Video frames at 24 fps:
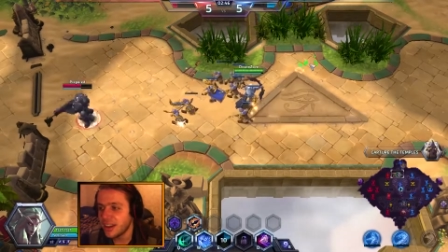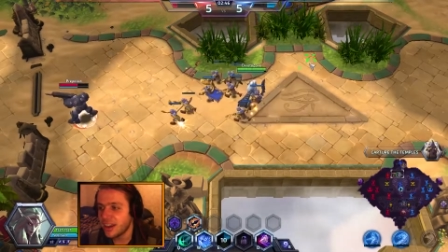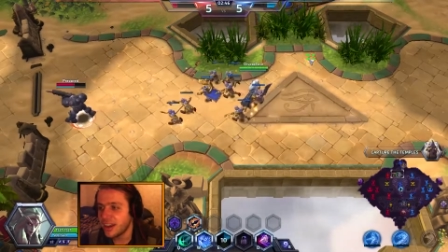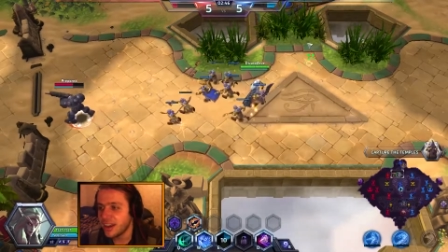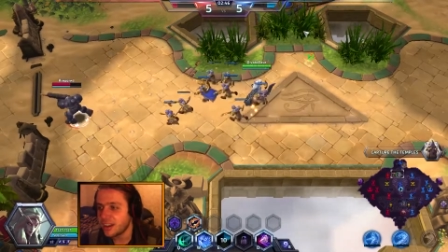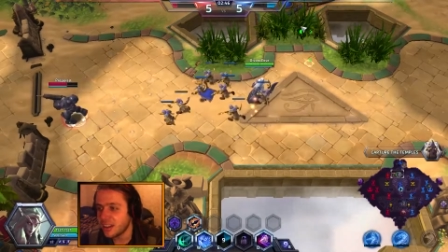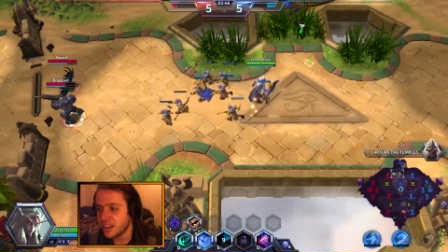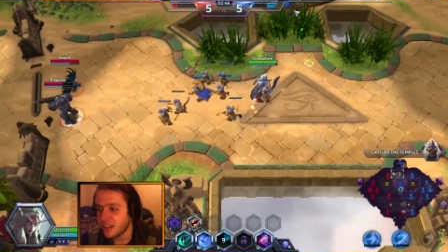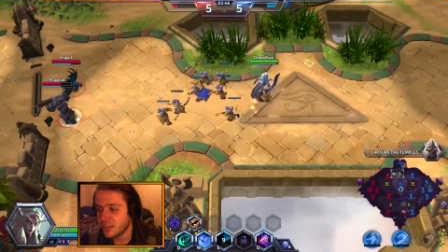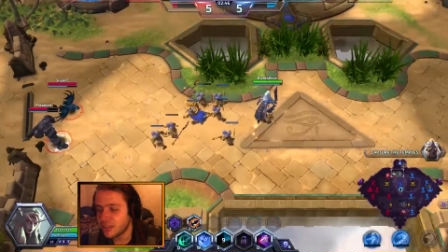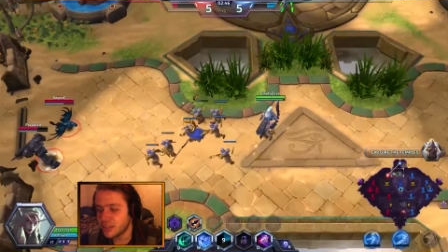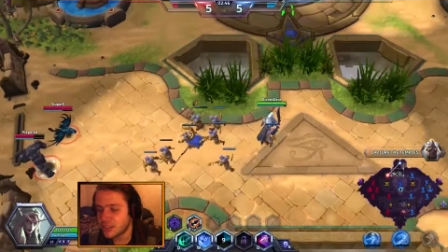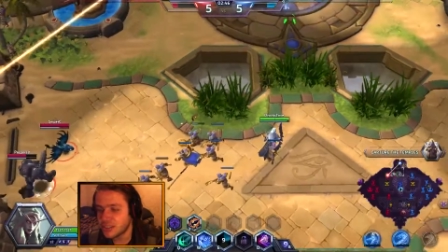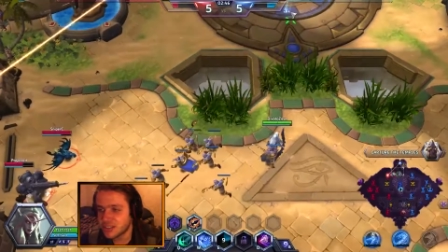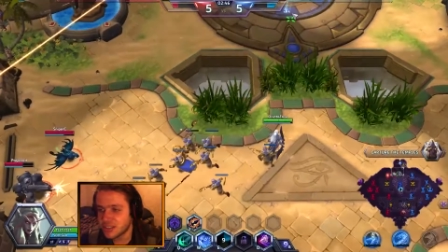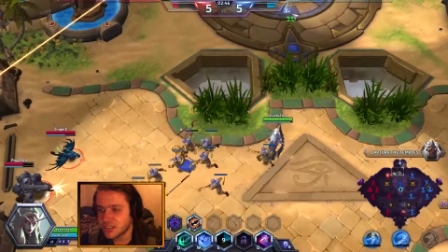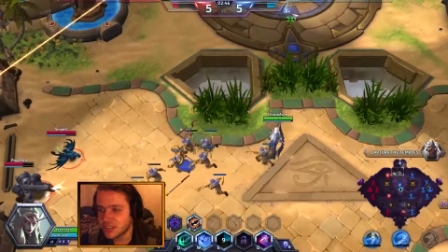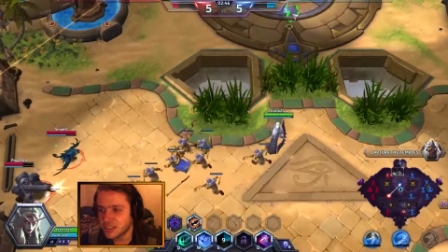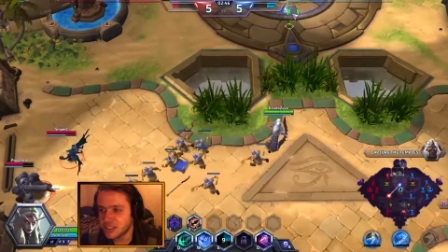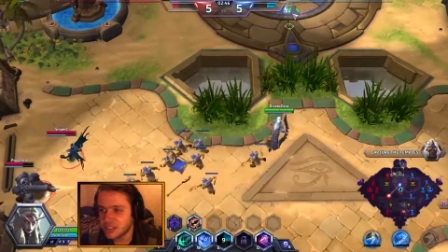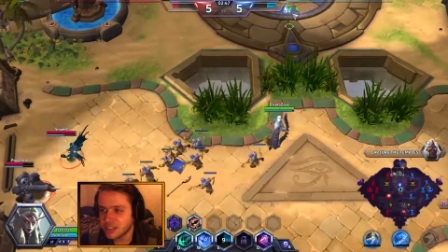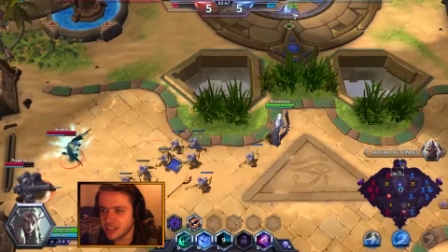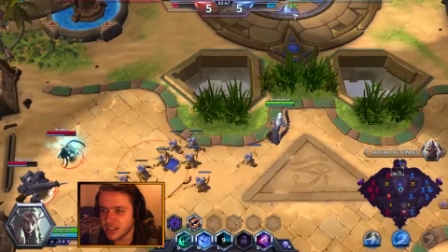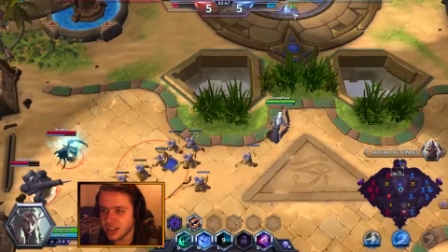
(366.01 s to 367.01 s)
and every
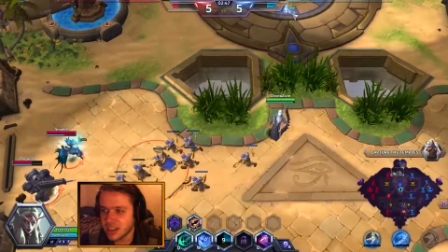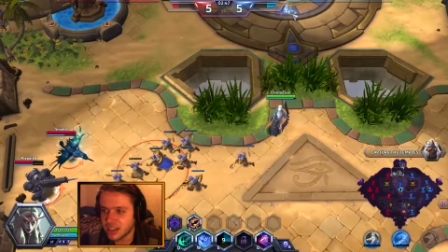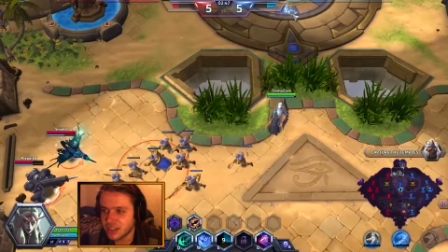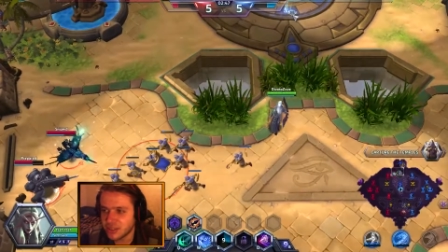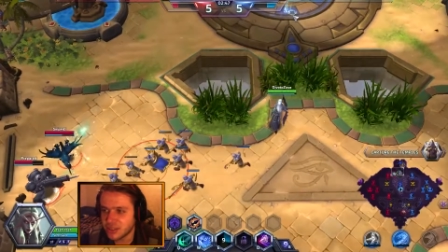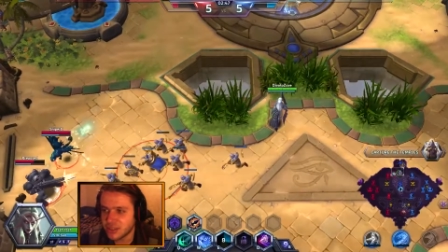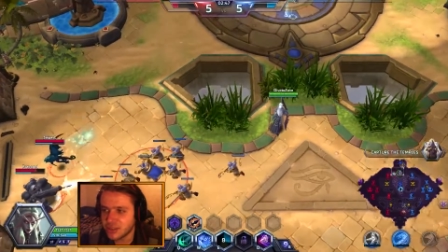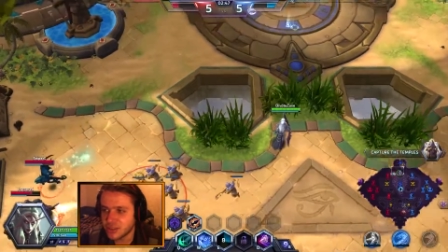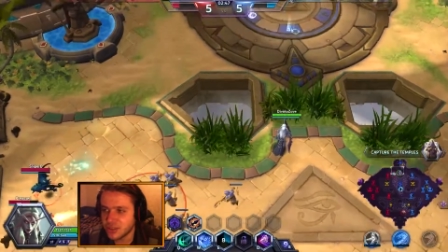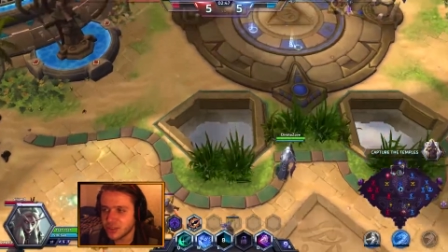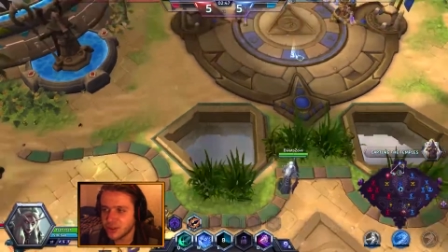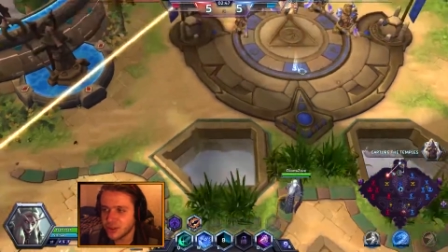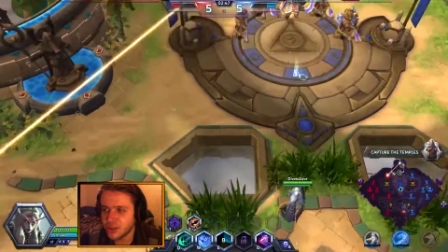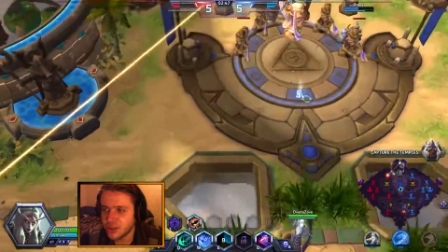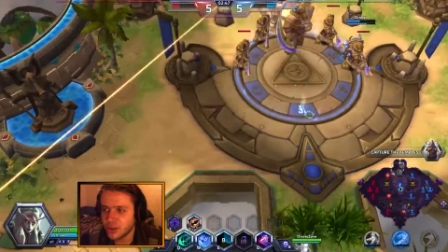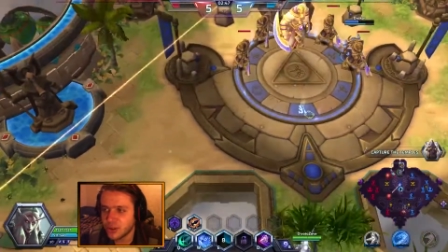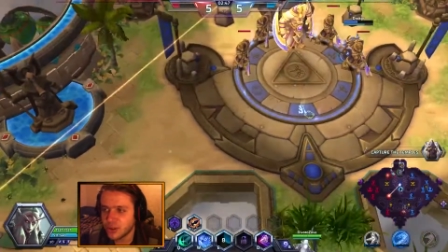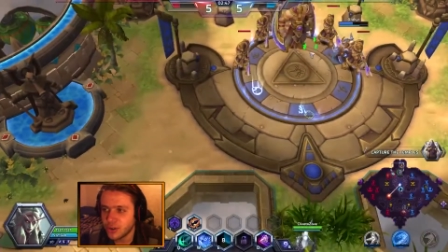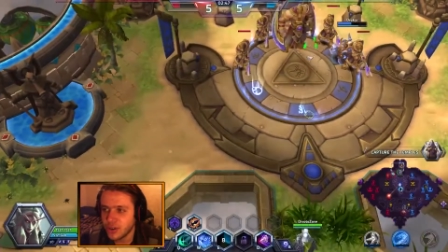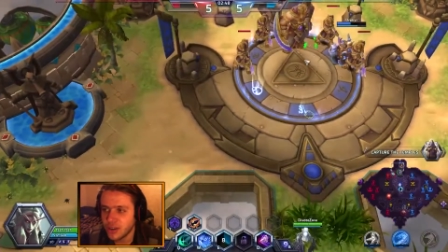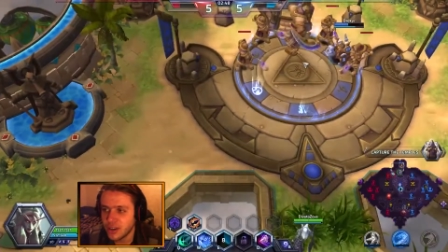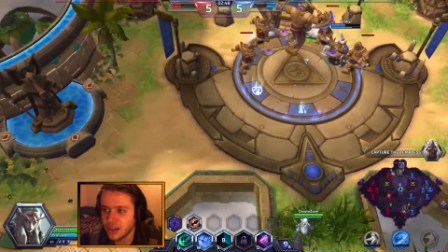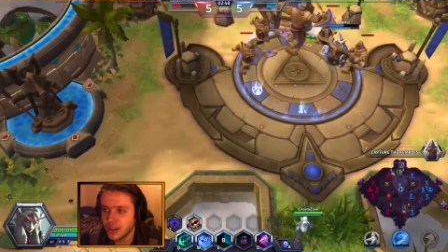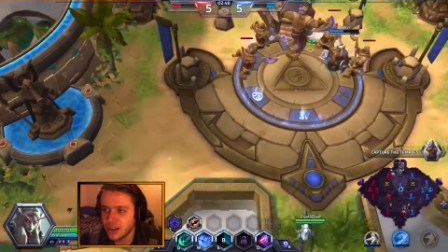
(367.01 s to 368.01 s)
third attack you
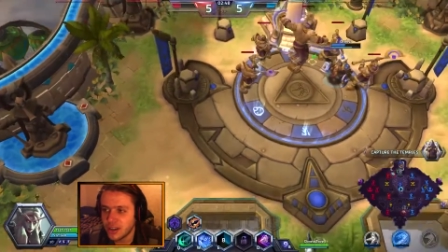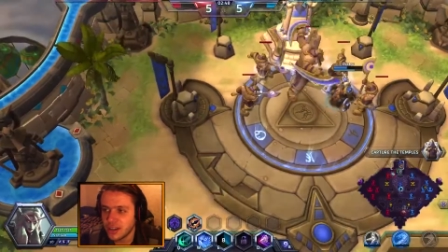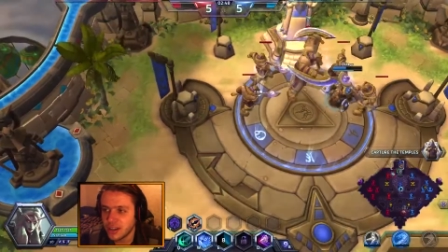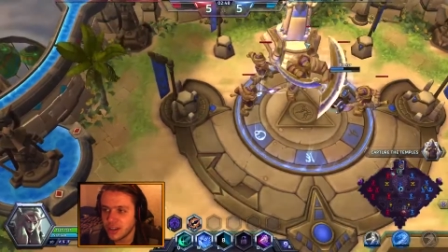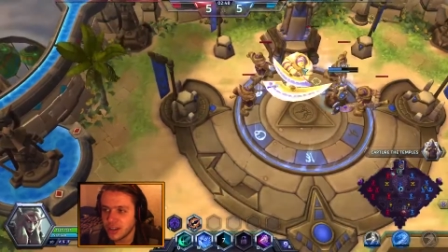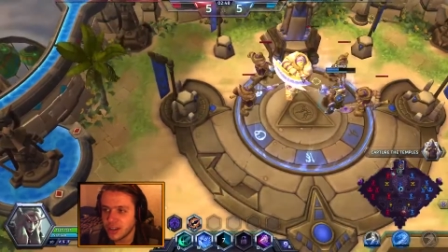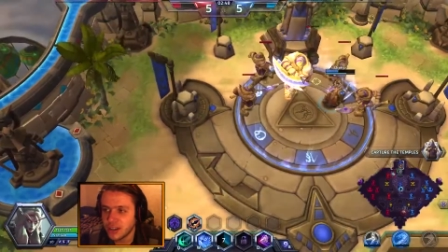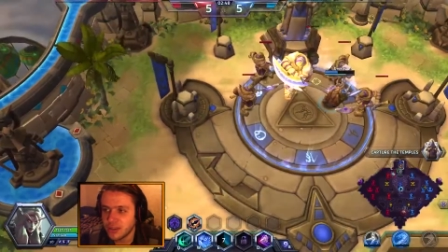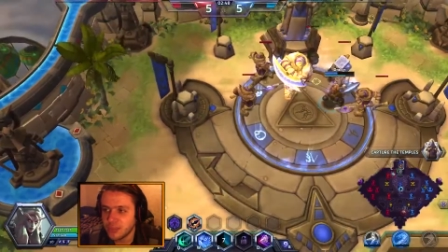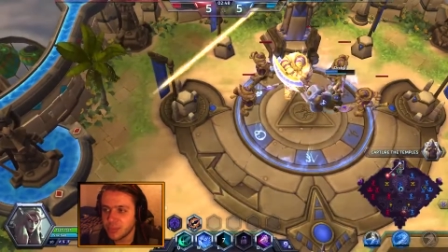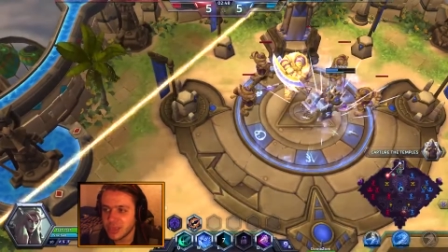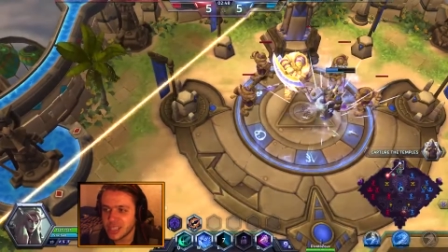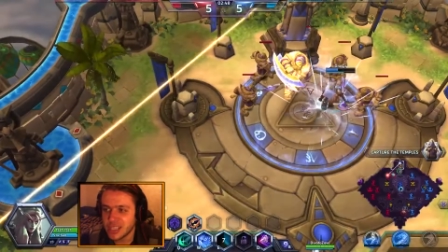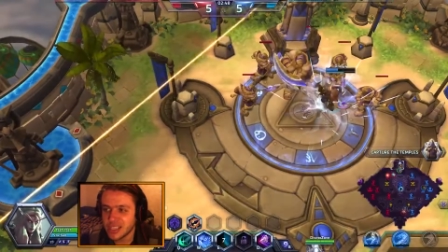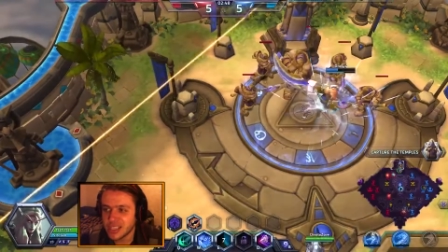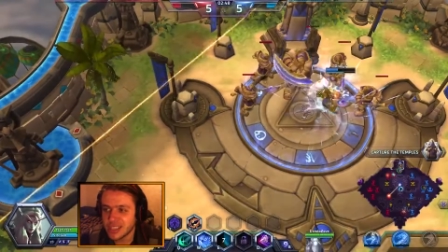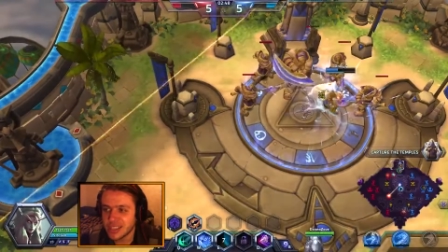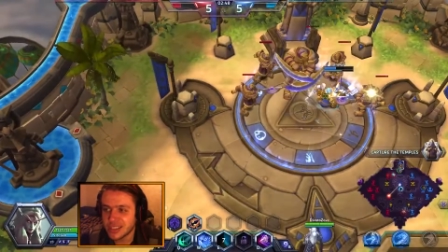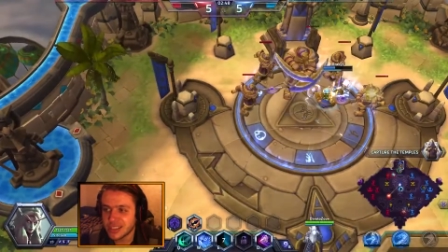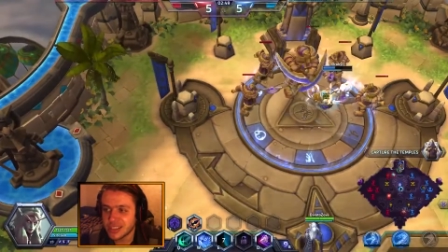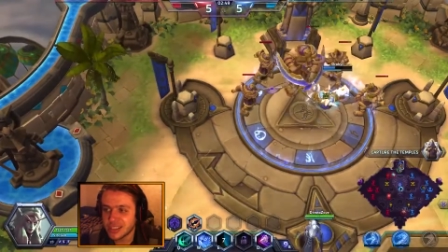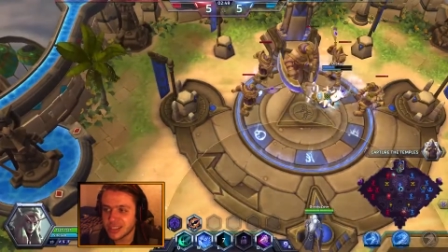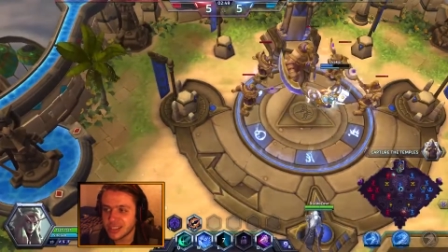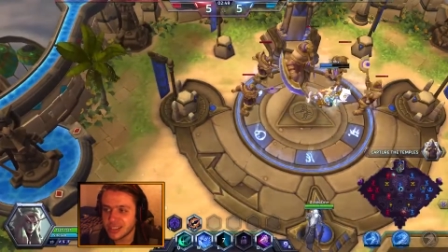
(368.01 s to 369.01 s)

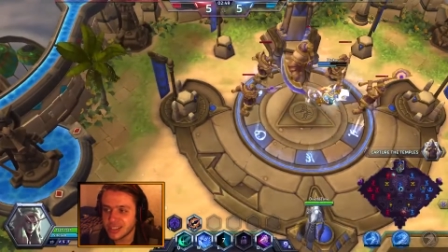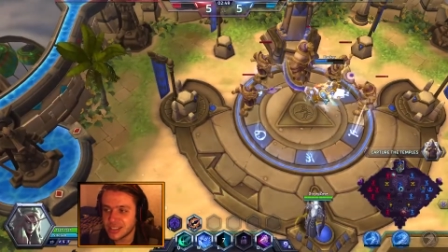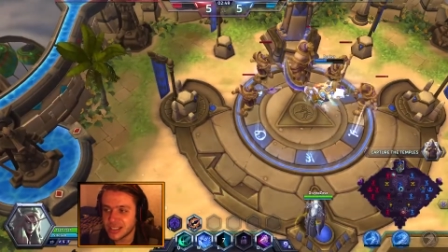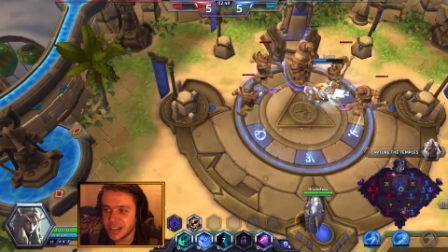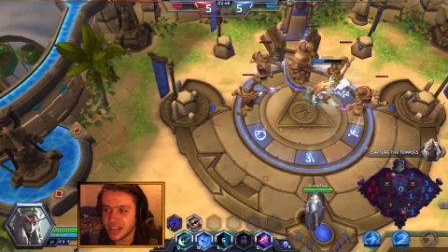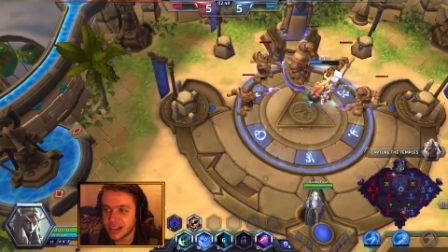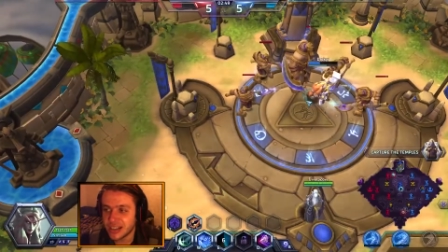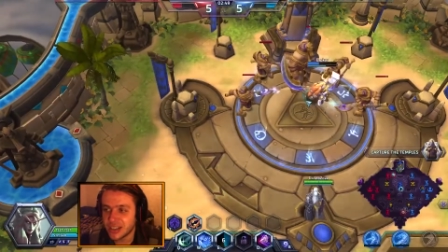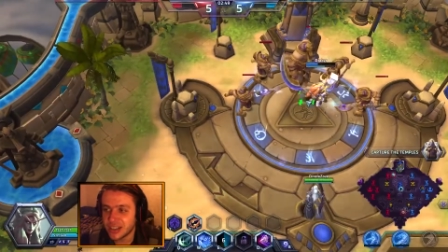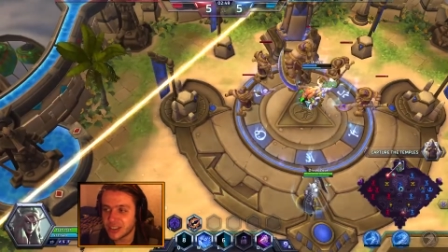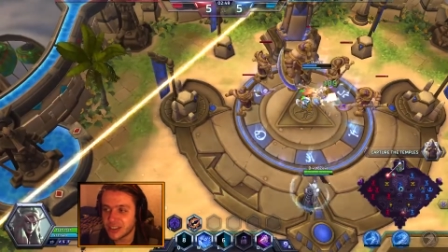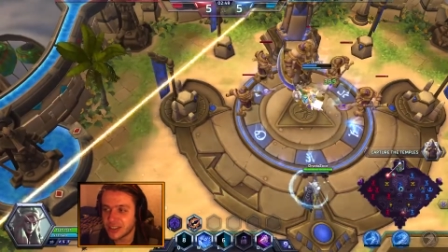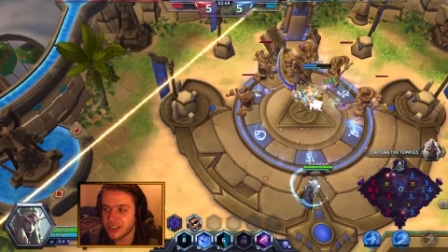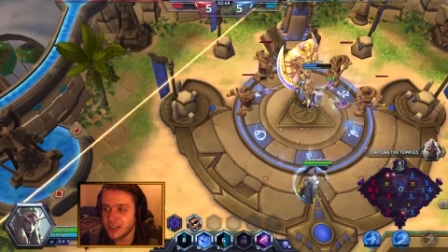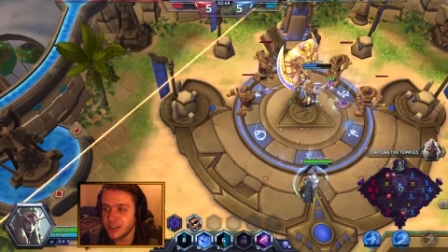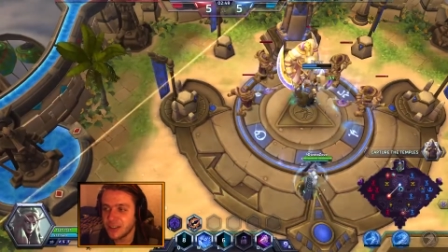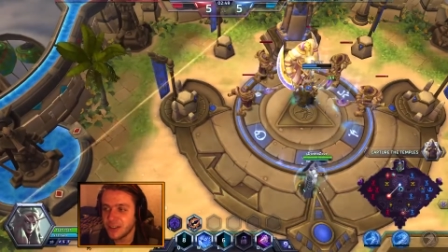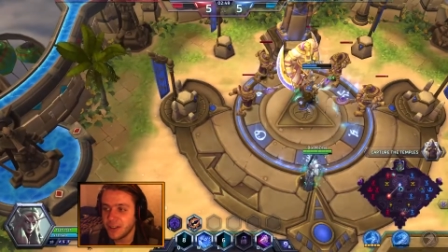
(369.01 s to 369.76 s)
ministem the target.